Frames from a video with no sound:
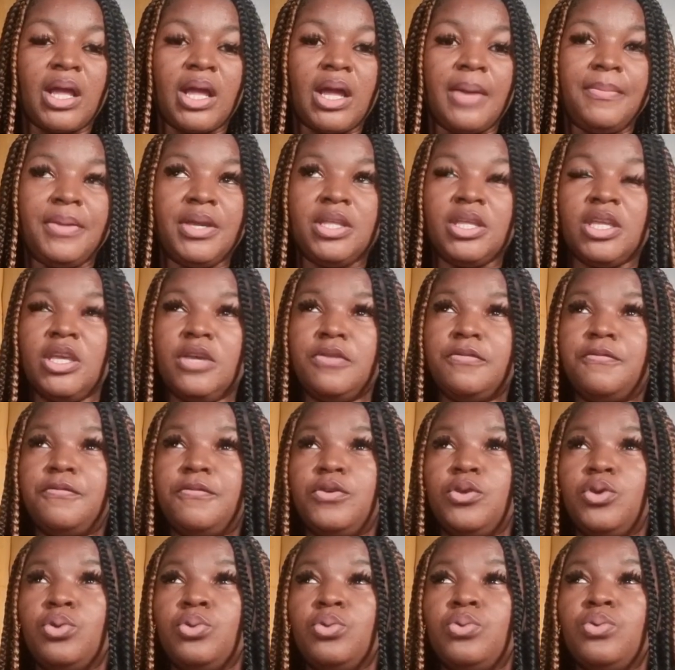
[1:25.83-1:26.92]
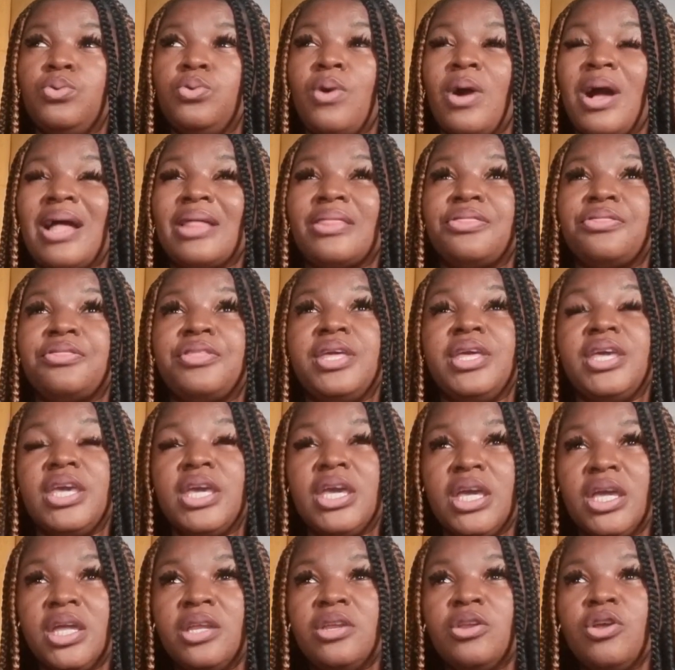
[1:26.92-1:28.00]
I mean, if you are
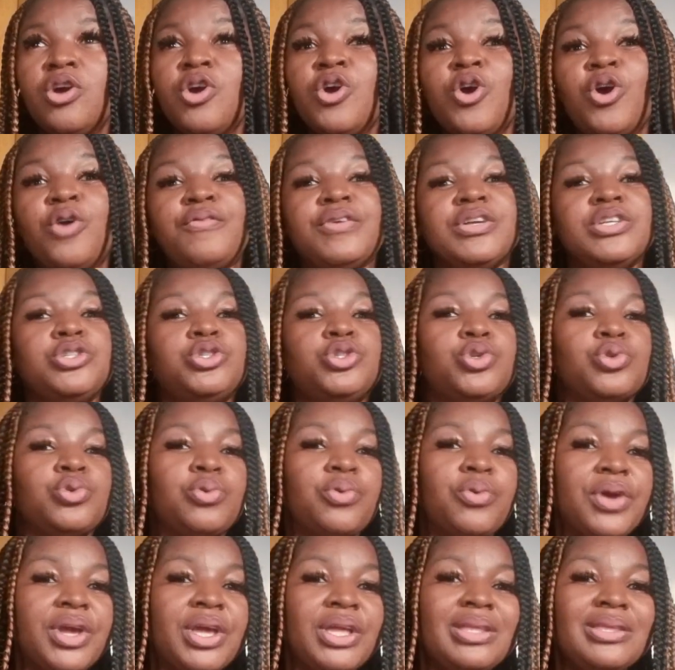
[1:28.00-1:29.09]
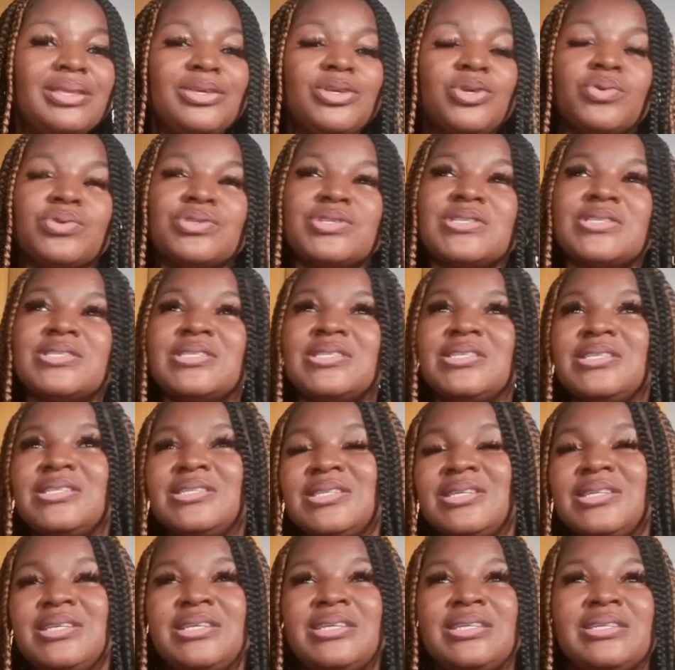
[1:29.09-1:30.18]
thinking of enjoying your
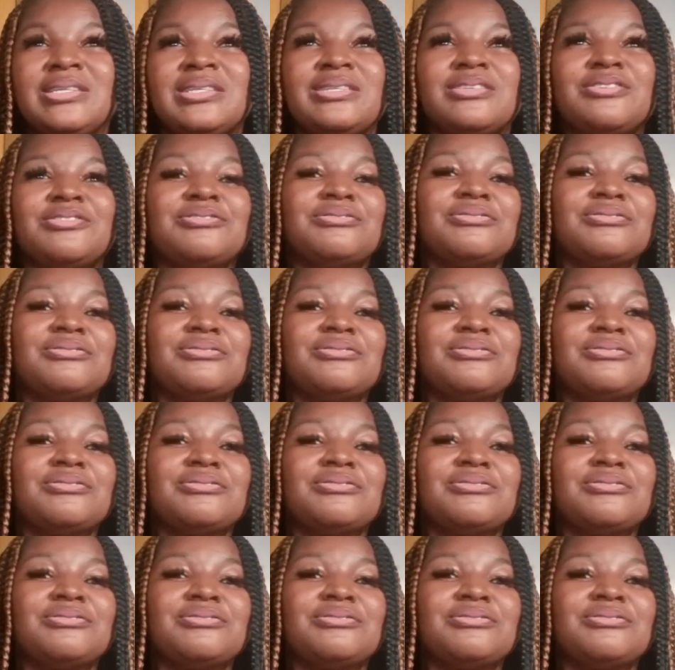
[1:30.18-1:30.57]
season,